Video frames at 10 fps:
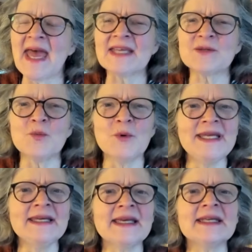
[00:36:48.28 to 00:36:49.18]
As
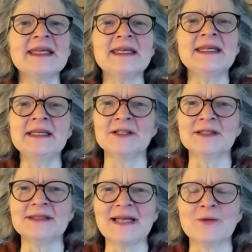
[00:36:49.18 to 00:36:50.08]
we can
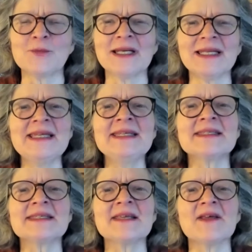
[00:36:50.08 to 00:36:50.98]
heal and
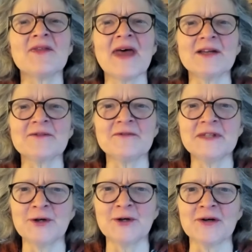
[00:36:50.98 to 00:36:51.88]
release that
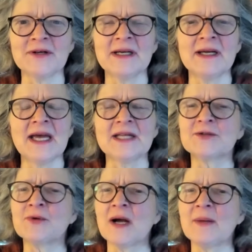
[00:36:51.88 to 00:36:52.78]
fear and
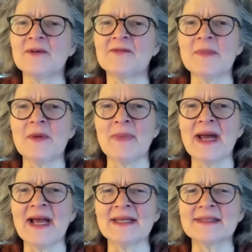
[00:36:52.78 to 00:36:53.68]
trauma from the
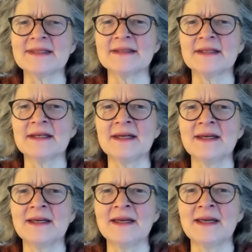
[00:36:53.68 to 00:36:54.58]
past,
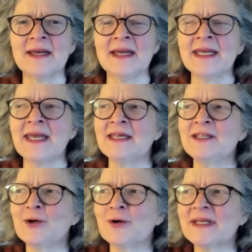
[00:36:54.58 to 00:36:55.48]

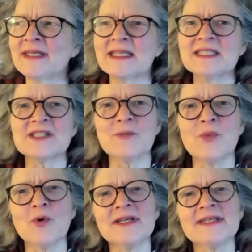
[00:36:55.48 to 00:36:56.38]
Uranus can
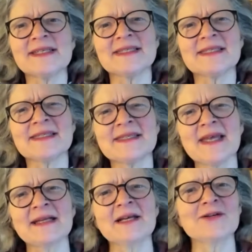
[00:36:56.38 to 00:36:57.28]
support us in
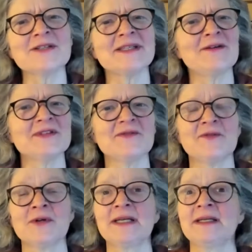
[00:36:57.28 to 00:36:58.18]
setting ourselves
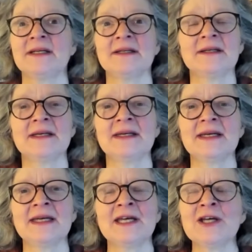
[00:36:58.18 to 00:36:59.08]
free
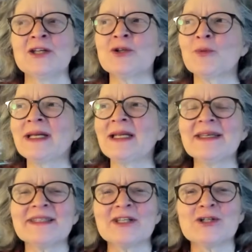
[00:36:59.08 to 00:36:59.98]
to
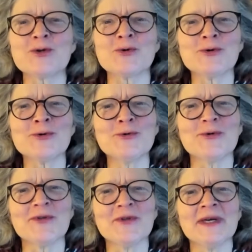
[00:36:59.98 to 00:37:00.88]
realize the
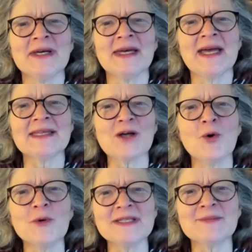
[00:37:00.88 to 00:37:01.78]
truth has
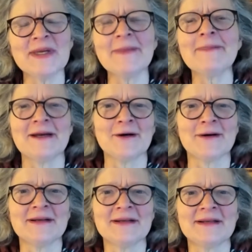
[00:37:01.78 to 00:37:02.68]
always been there.